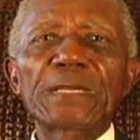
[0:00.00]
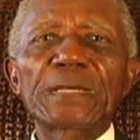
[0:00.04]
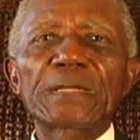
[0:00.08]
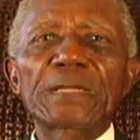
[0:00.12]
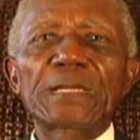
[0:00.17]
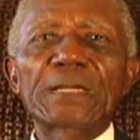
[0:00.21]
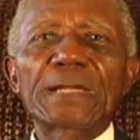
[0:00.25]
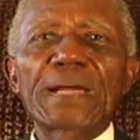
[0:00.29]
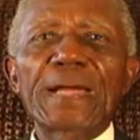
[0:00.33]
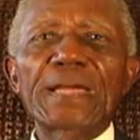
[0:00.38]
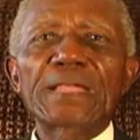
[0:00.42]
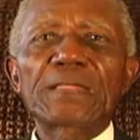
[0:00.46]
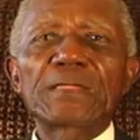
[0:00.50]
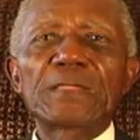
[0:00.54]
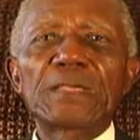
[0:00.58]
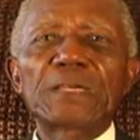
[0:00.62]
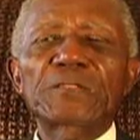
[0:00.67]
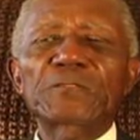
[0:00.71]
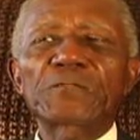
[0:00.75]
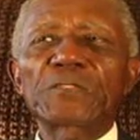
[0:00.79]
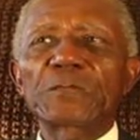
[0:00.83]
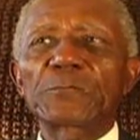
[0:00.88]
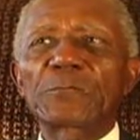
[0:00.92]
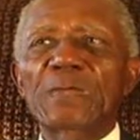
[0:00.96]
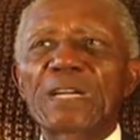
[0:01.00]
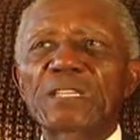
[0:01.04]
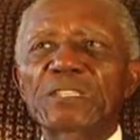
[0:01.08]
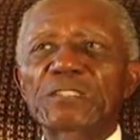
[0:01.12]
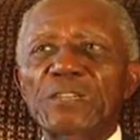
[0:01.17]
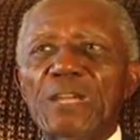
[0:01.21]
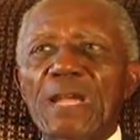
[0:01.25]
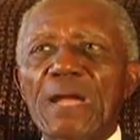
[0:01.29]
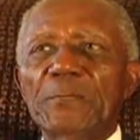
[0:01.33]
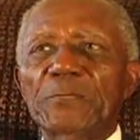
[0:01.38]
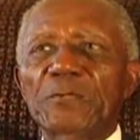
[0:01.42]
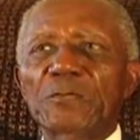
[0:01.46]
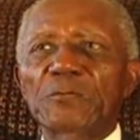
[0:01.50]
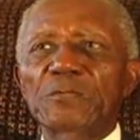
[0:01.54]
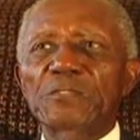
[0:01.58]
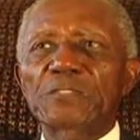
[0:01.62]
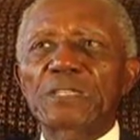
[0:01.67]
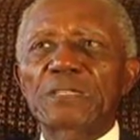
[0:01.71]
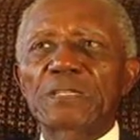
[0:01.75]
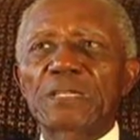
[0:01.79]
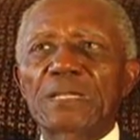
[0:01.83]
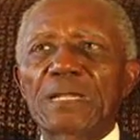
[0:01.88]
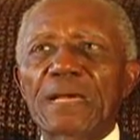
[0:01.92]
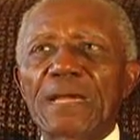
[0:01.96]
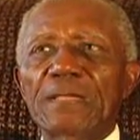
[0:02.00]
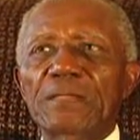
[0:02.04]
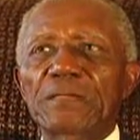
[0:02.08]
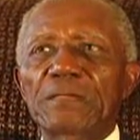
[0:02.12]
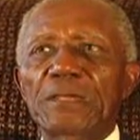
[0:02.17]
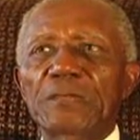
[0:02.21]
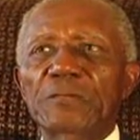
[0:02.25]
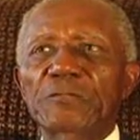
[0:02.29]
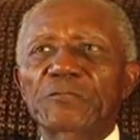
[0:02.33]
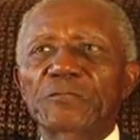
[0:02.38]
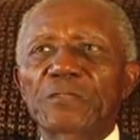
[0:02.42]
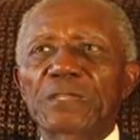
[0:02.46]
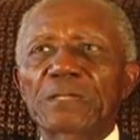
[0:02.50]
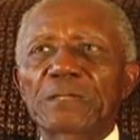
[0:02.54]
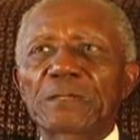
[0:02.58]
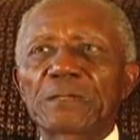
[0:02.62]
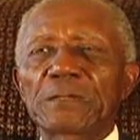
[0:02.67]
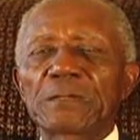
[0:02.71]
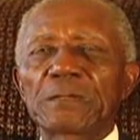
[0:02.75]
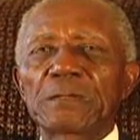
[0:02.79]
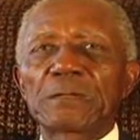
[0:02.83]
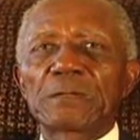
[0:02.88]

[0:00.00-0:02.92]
in the 9th district. My chapter was in the 9th district,